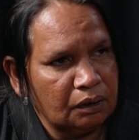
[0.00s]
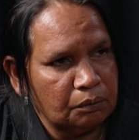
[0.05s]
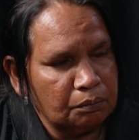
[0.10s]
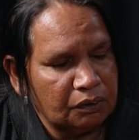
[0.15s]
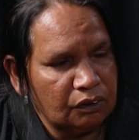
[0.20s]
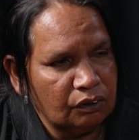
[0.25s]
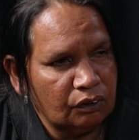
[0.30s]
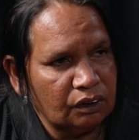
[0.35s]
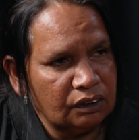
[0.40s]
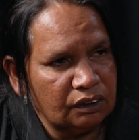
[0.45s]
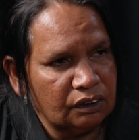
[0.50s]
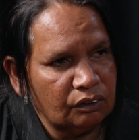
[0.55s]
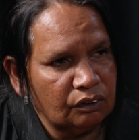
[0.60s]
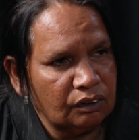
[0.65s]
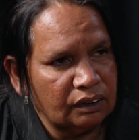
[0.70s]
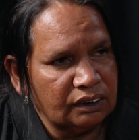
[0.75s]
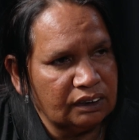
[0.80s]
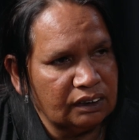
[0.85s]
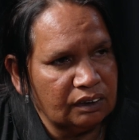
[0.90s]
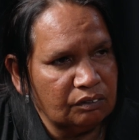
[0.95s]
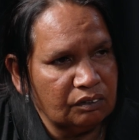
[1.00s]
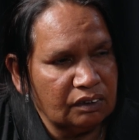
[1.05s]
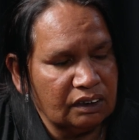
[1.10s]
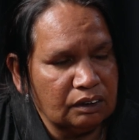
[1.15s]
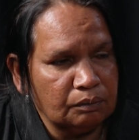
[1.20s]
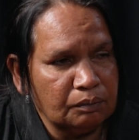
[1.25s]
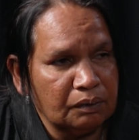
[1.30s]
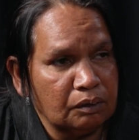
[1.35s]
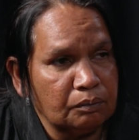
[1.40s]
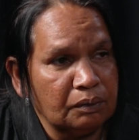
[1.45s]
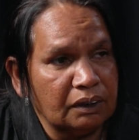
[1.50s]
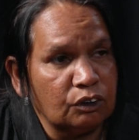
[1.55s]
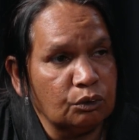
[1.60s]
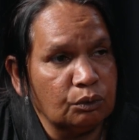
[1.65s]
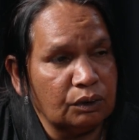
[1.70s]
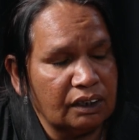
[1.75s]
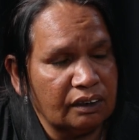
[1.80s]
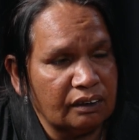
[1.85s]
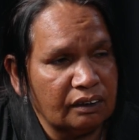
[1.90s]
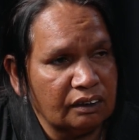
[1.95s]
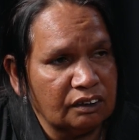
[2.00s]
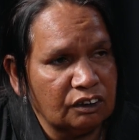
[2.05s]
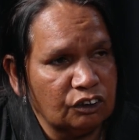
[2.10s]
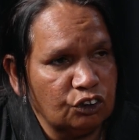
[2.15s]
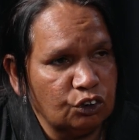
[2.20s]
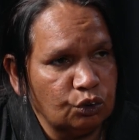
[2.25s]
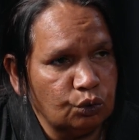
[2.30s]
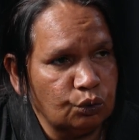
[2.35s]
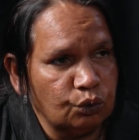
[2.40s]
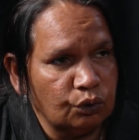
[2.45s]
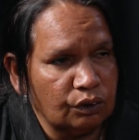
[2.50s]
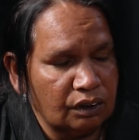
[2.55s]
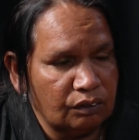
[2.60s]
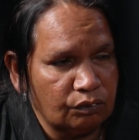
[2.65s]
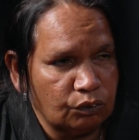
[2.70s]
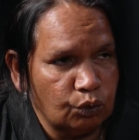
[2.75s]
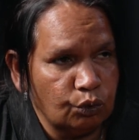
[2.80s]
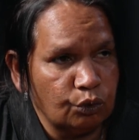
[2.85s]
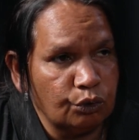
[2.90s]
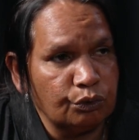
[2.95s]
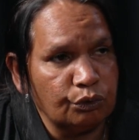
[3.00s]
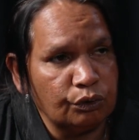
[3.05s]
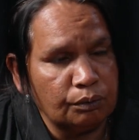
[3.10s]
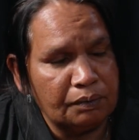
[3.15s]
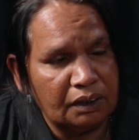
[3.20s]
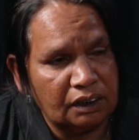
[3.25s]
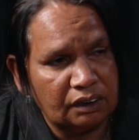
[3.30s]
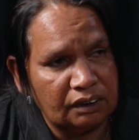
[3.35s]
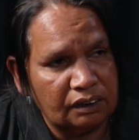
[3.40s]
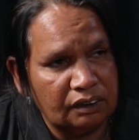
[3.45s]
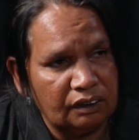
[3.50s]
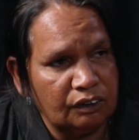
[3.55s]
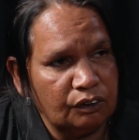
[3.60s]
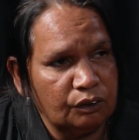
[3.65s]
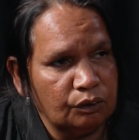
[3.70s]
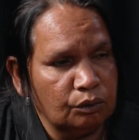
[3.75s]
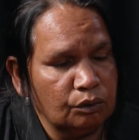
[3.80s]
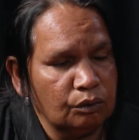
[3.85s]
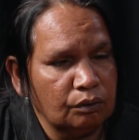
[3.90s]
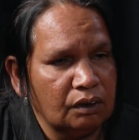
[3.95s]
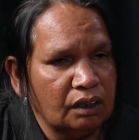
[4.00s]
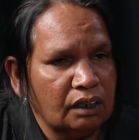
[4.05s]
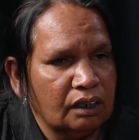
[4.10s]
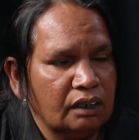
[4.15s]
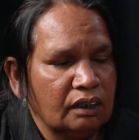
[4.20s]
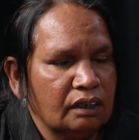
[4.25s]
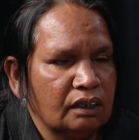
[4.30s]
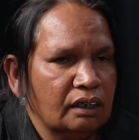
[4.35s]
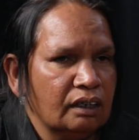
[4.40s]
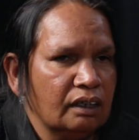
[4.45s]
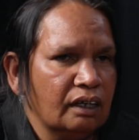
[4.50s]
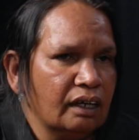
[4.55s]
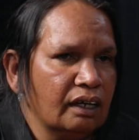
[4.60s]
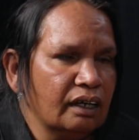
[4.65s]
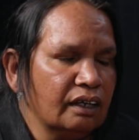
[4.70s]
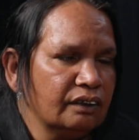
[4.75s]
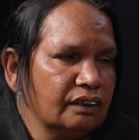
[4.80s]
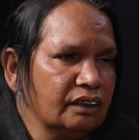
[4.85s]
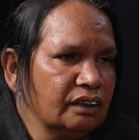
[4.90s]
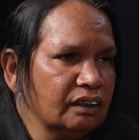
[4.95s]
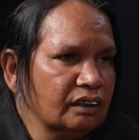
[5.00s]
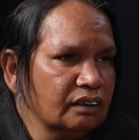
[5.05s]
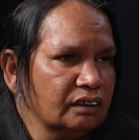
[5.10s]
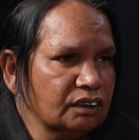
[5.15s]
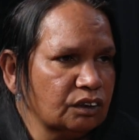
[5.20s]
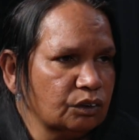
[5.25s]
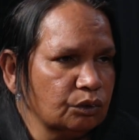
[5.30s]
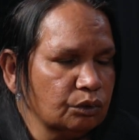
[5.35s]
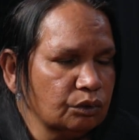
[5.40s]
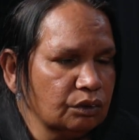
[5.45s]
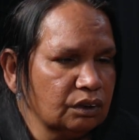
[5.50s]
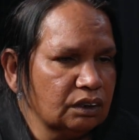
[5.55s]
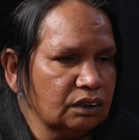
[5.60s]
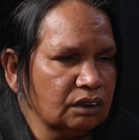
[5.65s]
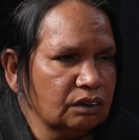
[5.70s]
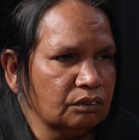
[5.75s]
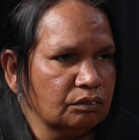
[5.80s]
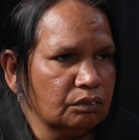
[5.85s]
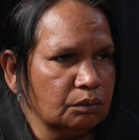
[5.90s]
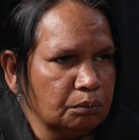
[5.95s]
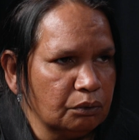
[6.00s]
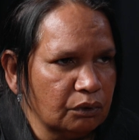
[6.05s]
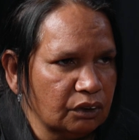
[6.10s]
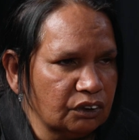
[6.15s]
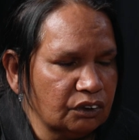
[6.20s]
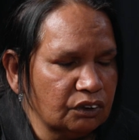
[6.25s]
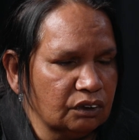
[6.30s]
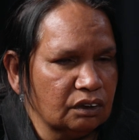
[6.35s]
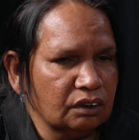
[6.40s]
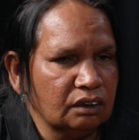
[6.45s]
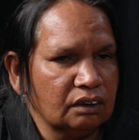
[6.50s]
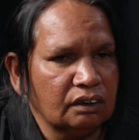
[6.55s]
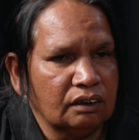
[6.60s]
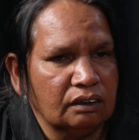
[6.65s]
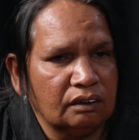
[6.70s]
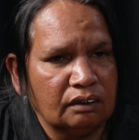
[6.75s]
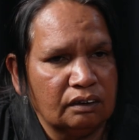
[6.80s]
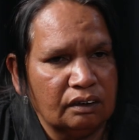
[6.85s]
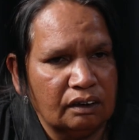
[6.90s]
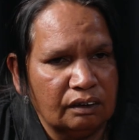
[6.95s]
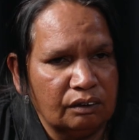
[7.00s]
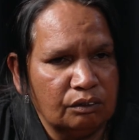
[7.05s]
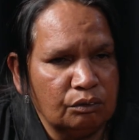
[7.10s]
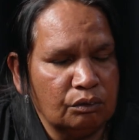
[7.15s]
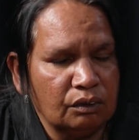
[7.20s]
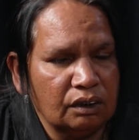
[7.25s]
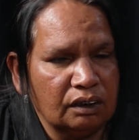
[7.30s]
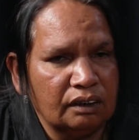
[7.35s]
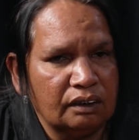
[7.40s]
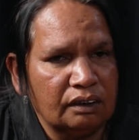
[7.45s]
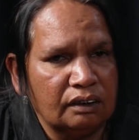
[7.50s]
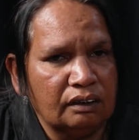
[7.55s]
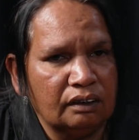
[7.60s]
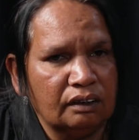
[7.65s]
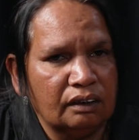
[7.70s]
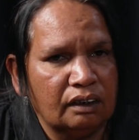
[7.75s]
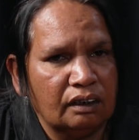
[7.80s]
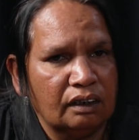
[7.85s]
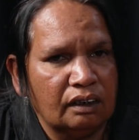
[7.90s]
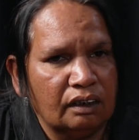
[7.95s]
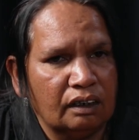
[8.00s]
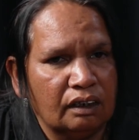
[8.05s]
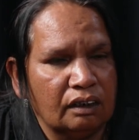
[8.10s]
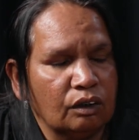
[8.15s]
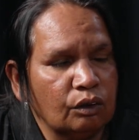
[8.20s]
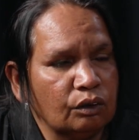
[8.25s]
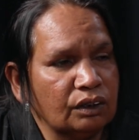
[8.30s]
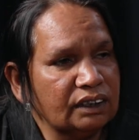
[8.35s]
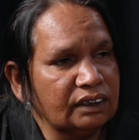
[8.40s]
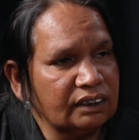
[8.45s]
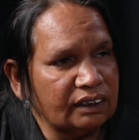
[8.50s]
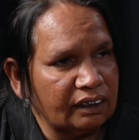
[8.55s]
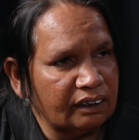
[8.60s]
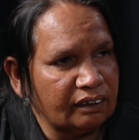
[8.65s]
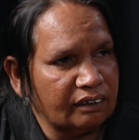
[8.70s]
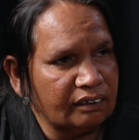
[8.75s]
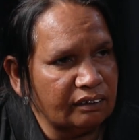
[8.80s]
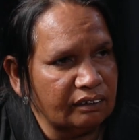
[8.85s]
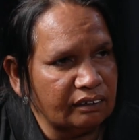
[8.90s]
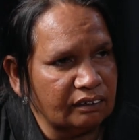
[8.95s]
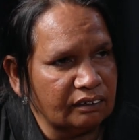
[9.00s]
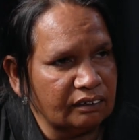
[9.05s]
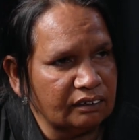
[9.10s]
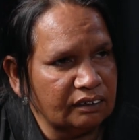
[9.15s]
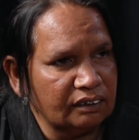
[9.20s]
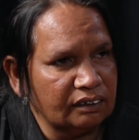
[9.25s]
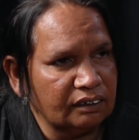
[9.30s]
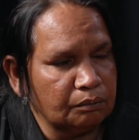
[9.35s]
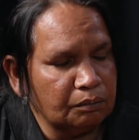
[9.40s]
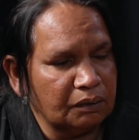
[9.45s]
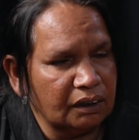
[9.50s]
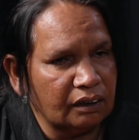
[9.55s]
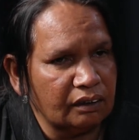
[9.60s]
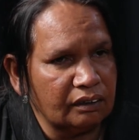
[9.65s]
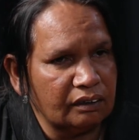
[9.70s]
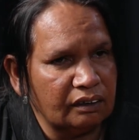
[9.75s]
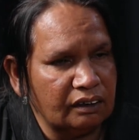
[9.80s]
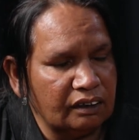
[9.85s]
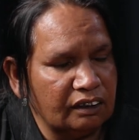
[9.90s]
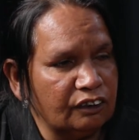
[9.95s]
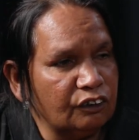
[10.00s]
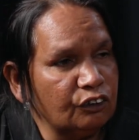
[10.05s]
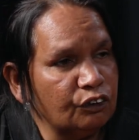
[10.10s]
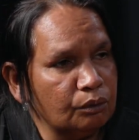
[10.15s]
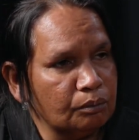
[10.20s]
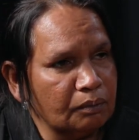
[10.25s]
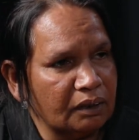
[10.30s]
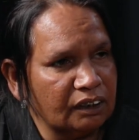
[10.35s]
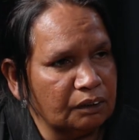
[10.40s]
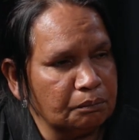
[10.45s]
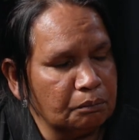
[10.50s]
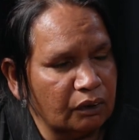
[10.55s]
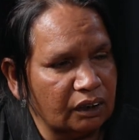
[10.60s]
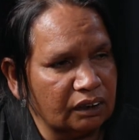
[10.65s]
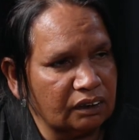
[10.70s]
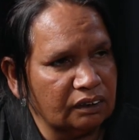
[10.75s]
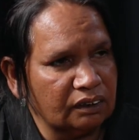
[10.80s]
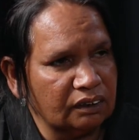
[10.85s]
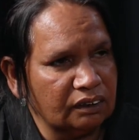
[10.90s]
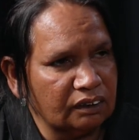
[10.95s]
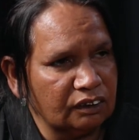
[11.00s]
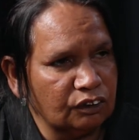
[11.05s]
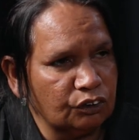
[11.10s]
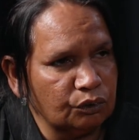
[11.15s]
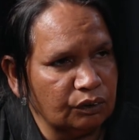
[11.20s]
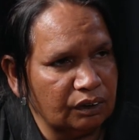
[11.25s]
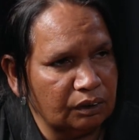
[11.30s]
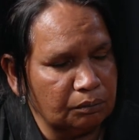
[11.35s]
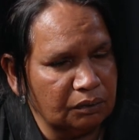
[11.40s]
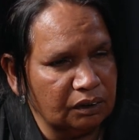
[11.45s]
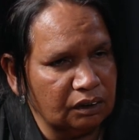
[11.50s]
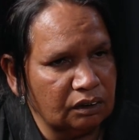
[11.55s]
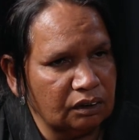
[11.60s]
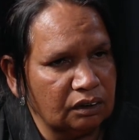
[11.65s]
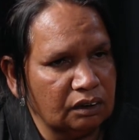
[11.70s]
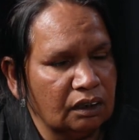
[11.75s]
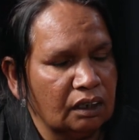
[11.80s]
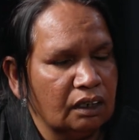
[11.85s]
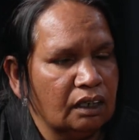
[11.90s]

up in 1997, there's been about 20,000 children that have gone through Banksia Hill, and you hear the stories of oppression and really a lot of sad things about the inhumane practices and treatment.